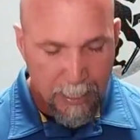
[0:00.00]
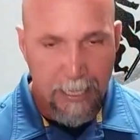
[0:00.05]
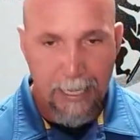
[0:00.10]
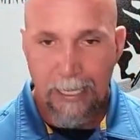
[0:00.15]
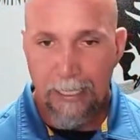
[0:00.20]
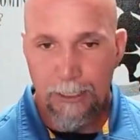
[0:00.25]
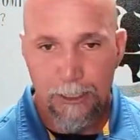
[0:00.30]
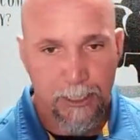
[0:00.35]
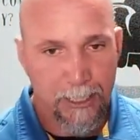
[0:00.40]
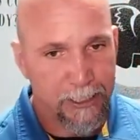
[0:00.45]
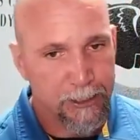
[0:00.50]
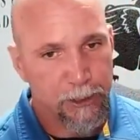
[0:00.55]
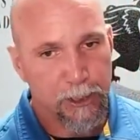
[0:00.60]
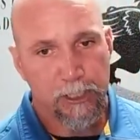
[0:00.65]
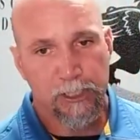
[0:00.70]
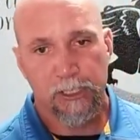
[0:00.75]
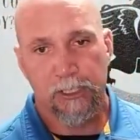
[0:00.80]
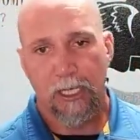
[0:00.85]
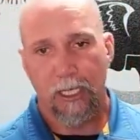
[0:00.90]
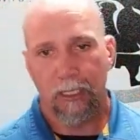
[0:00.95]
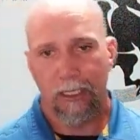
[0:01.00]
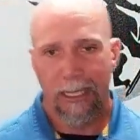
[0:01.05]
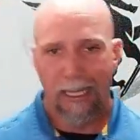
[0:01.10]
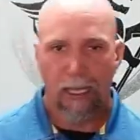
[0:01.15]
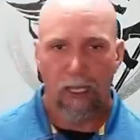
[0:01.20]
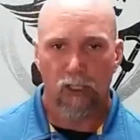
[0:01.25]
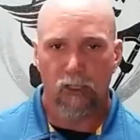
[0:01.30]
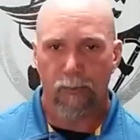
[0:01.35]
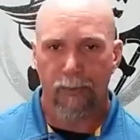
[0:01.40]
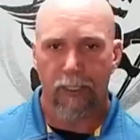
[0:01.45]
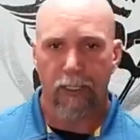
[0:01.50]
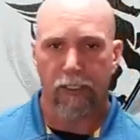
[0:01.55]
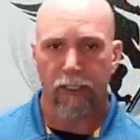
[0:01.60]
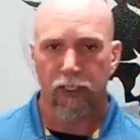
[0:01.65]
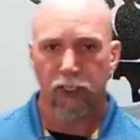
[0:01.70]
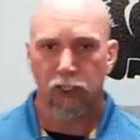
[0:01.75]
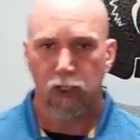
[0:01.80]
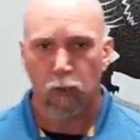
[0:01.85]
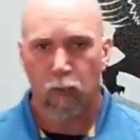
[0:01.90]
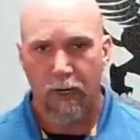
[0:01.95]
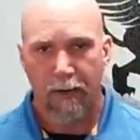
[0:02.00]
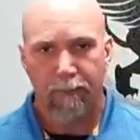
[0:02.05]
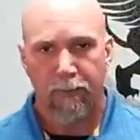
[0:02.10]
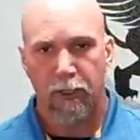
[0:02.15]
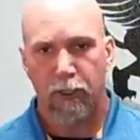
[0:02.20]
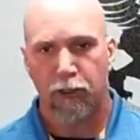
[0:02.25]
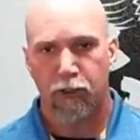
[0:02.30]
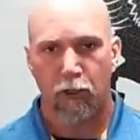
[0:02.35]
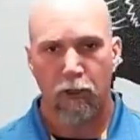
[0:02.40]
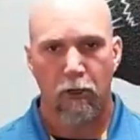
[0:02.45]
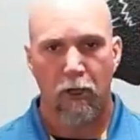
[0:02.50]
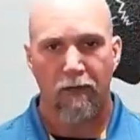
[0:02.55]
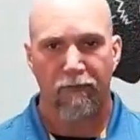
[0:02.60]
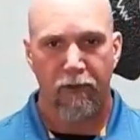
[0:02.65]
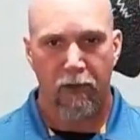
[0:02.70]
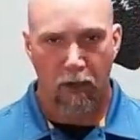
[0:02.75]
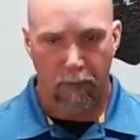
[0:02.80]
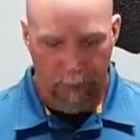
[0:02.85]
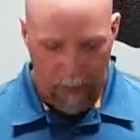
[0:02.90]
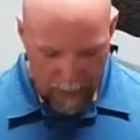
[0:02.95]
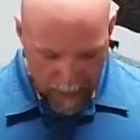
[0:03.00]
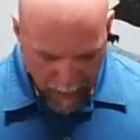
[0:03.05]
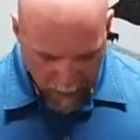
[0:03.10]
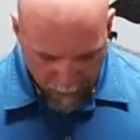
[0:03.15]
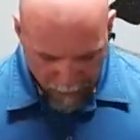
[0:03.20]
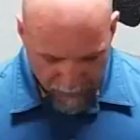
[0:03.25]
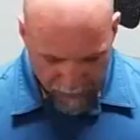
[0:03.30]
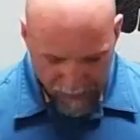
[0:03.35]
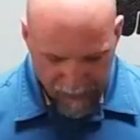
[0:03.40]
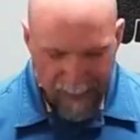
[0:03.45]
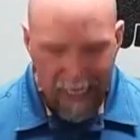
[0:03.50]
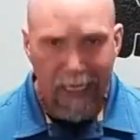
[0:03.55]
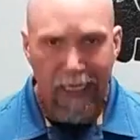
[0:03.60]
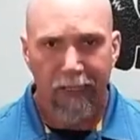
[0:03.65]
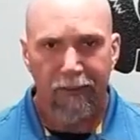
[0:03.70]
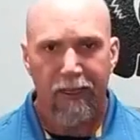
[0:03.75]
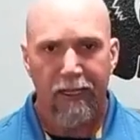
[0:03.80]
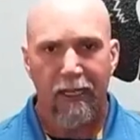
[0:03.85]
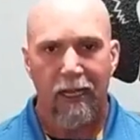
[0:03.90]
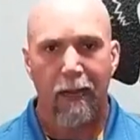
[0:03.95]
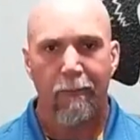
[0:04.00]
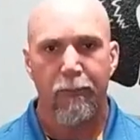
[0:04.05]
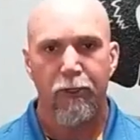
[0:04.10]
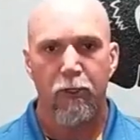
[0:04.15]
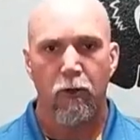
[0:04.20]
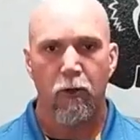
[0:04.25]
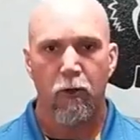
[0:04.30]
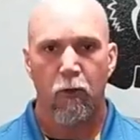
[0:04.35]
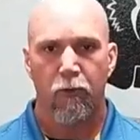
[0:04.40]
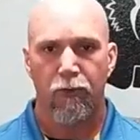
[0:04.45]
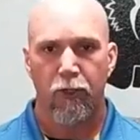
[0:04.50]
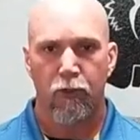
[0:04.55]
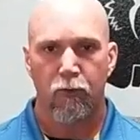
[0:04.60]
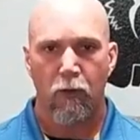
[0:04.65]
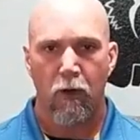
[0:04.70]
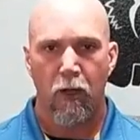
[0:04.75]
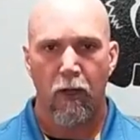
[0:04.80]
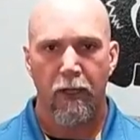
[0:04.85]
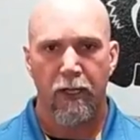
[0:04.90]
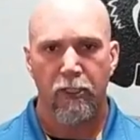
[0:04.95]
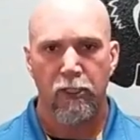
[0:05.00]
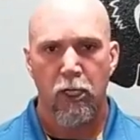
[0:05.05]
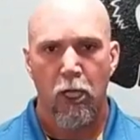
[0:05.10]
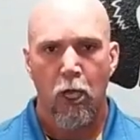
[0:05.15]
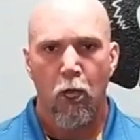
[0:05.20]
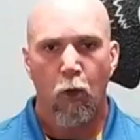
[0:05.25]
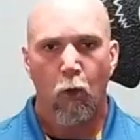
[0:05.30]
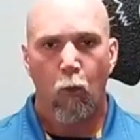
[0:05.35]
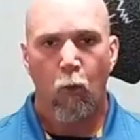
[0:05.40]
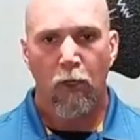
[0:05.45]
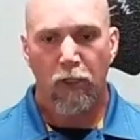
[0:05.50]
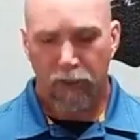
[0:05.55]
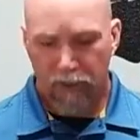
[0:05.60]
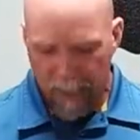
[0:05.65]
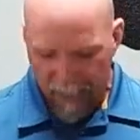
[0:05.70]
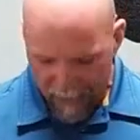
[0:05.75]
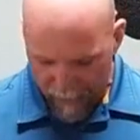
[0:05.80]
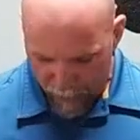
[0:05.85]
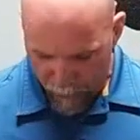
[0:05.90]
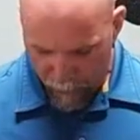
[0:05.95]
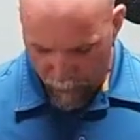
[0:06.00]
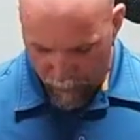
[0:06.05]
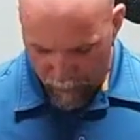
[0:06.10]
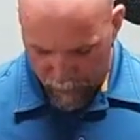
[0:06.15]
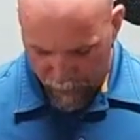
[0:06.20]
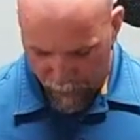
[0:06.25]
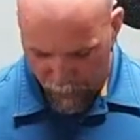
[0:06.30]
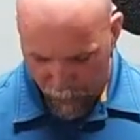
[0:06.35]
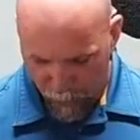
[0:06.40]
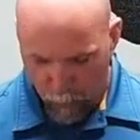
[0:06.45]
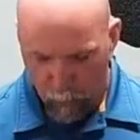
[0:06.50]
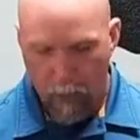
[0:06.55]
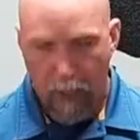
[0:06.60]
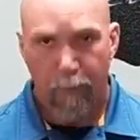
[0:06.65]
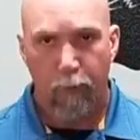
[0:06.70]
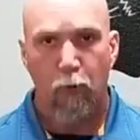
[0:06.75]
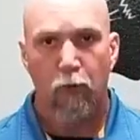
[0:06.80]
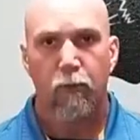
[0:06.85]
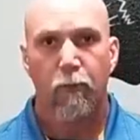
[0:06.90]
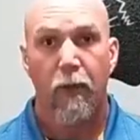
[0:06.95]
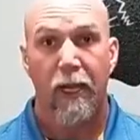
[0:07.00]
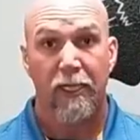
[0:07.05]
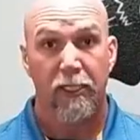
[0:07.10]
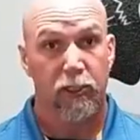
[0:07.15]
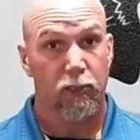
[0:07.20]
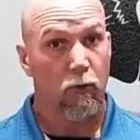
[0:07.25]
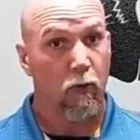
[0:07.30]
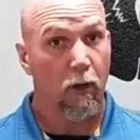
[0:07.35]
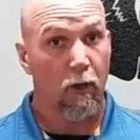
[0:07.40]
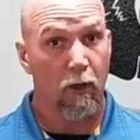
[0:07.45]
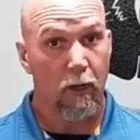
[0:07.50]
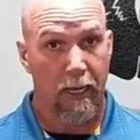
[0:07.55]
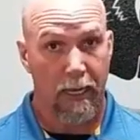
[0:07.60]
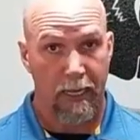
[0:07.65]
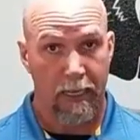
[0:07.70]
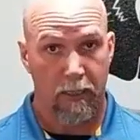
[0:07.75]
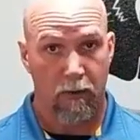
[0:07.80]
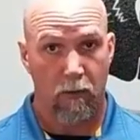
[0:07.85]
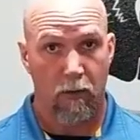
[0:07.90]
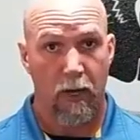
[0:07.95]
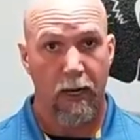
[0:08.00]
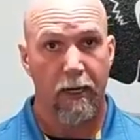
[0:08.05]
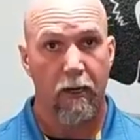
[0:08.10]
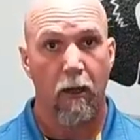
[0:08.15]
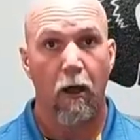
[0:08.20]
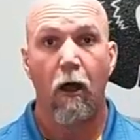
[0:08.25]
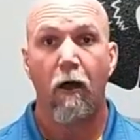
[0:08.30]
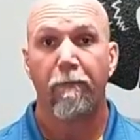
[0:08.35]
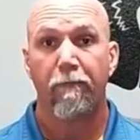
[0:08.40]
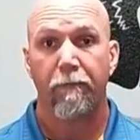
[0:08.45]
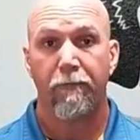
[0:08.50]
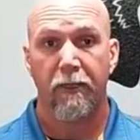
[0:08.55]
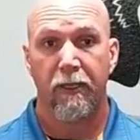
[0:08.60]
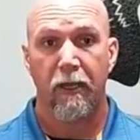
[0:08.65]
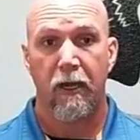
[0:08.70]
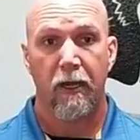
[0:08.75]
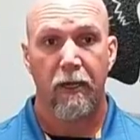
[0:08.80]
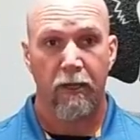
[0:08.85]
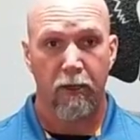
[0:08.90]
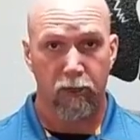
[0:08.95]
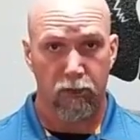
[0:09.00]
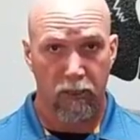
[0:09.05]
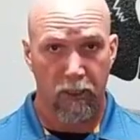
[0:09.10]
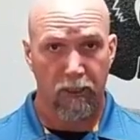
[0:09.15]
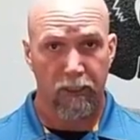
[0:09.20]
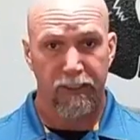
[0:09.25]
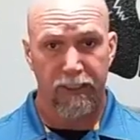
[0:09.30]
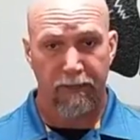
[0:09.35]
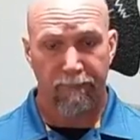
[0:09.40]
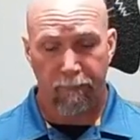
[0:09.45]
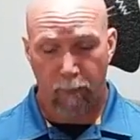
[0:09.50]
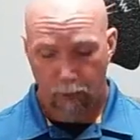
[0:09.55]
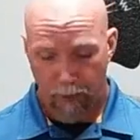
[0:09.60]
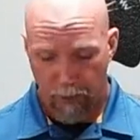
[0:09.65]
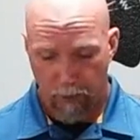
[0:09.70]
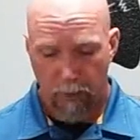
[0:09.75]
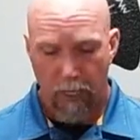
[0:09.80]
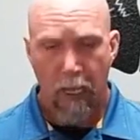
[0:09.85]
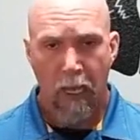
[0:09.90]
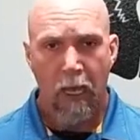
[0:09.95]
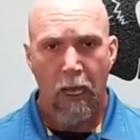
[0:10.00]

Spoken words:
It just allows me to sweep the shirt off the garment. The second thing I'm doing with the draw is once I do the sweep with my strong hand, right, off of the gun, and here's another tip for you.